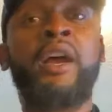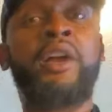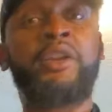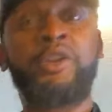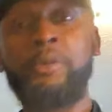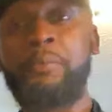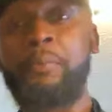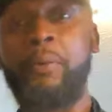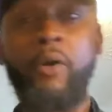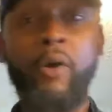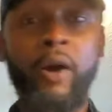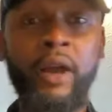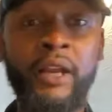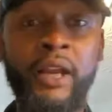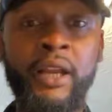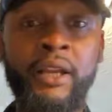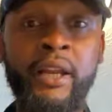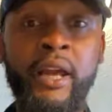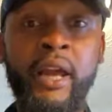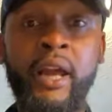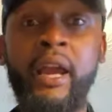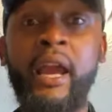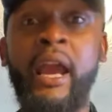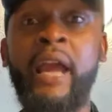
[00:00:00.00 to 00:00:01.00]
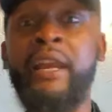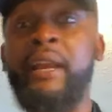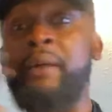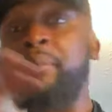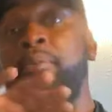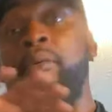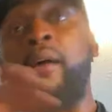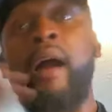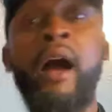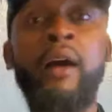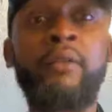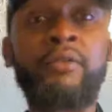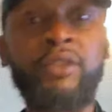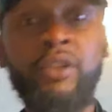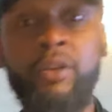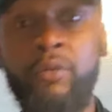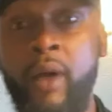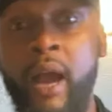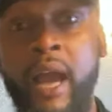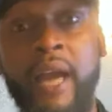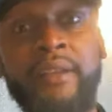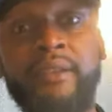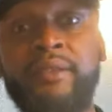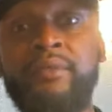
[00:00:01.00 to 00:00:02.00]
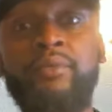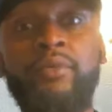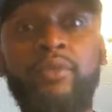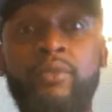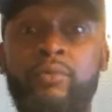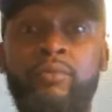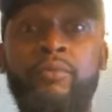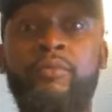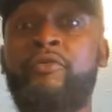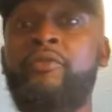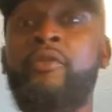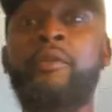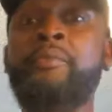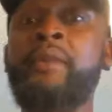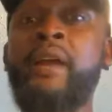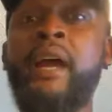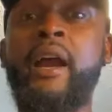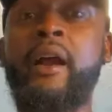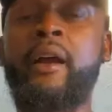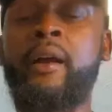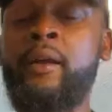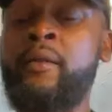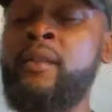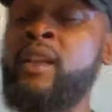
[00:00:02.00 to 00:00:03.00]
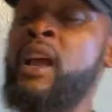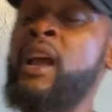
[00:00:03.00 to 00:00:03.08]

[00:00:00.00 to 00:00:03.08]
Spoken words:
you pour it in there and it browns the rice from there.